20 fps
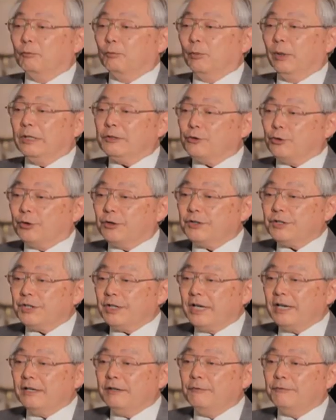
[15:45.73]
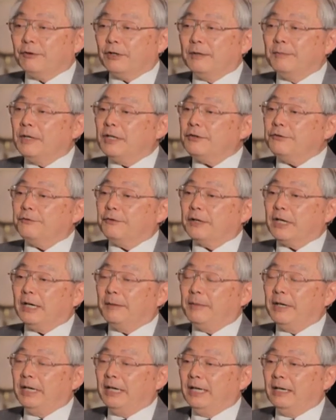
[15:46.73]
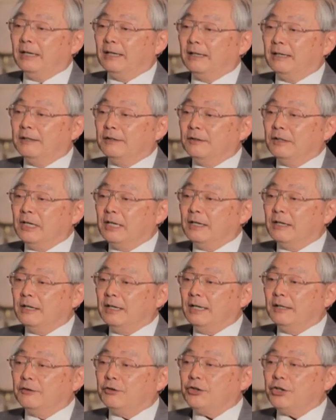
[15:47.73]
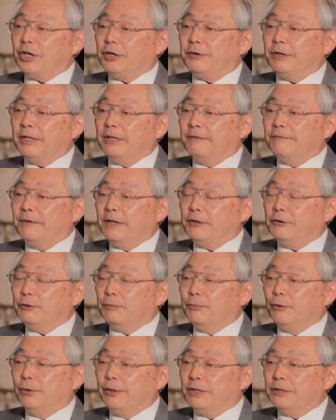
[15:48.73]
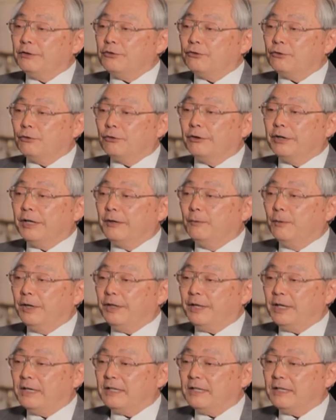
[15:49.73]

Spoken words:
Well, George, thank you very much for coming in and sharing the VentriPoint story with